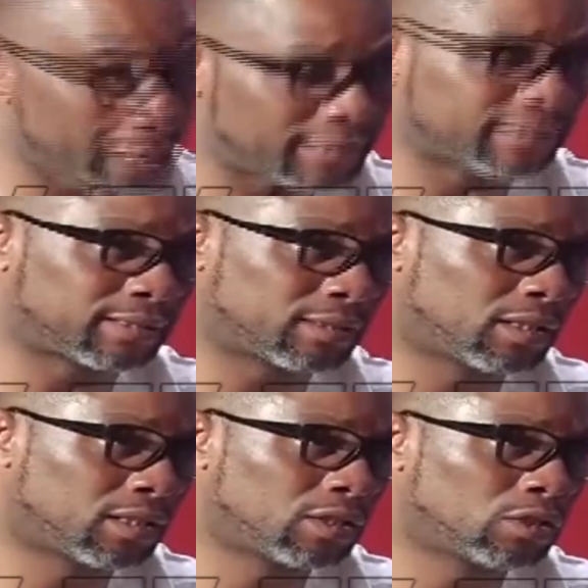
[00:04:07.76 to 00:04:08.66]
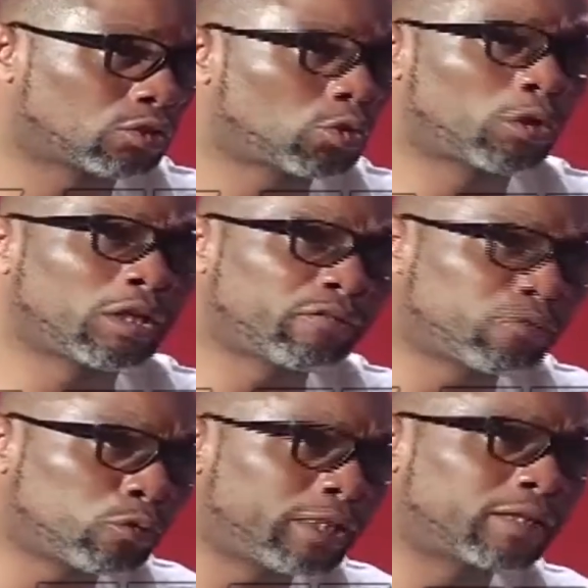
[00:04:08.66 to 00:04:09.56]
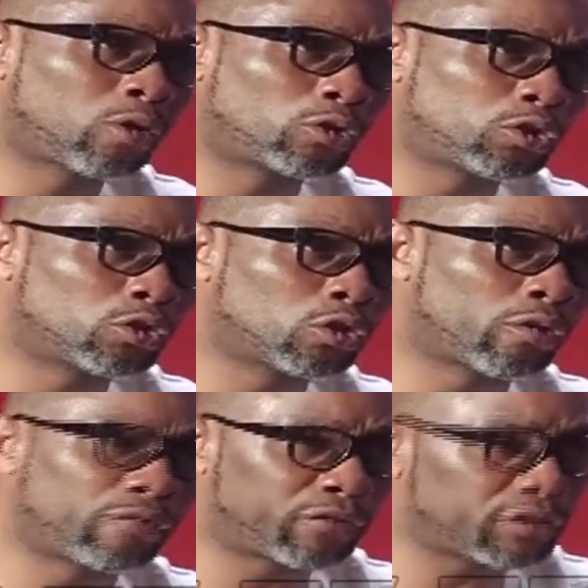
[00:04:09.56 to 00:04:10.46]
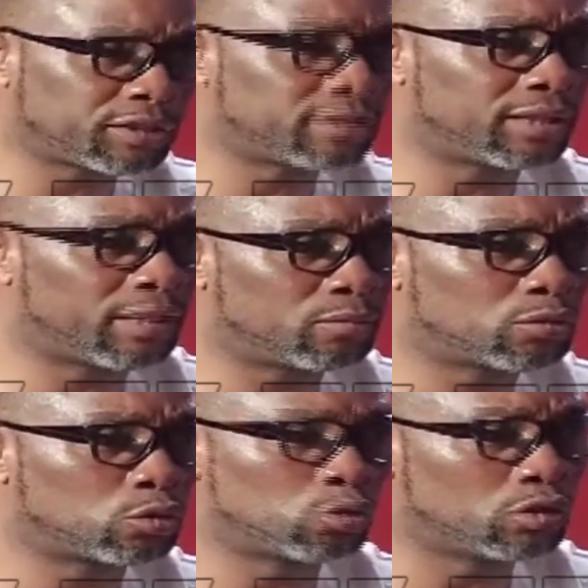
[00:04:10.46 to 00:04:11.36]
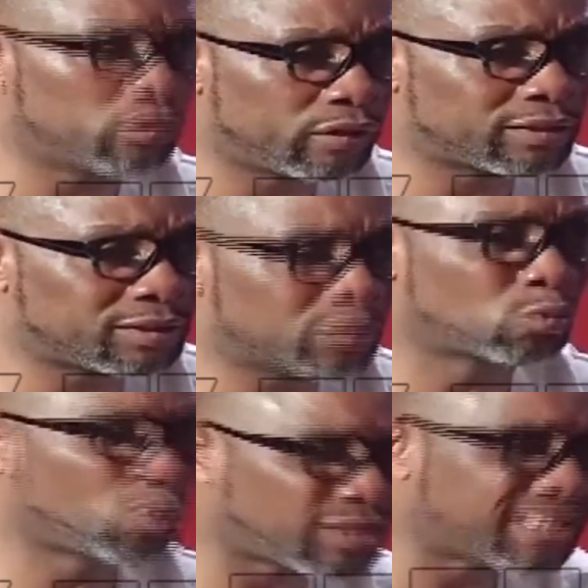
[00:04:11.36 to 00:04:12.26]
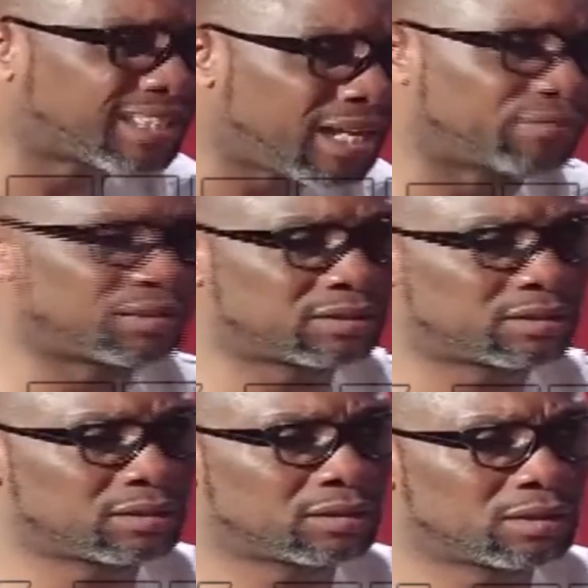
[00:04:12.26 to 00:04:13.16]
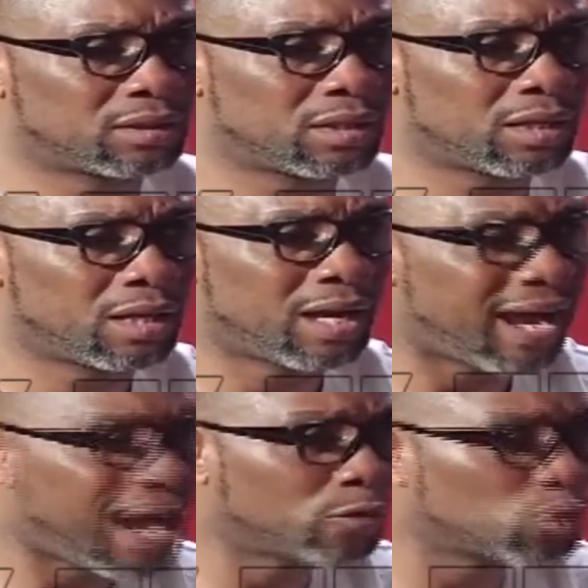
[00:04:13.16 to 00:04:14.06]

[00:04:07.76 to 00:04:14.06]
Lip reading: Yes. So if we continue converting them to universities, what is left? How